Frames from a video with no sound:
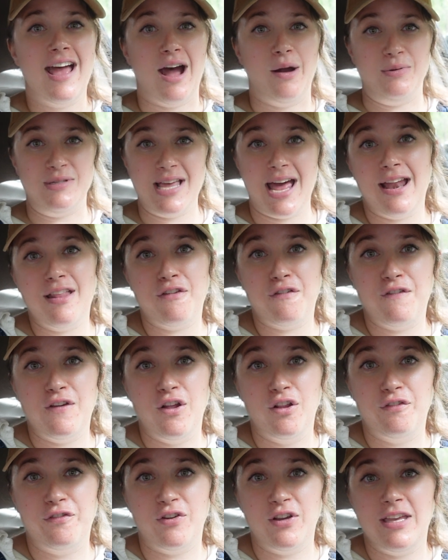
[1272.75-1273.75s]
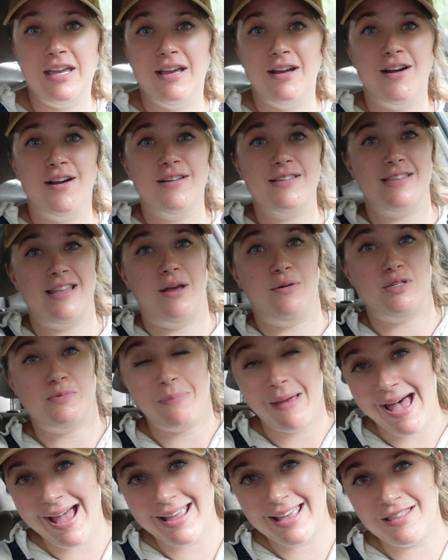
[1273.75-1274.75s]
I was out of the field for years, and I was
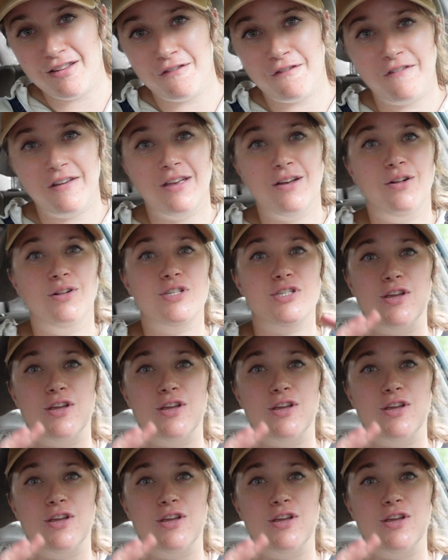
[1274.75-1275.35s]
back in the field,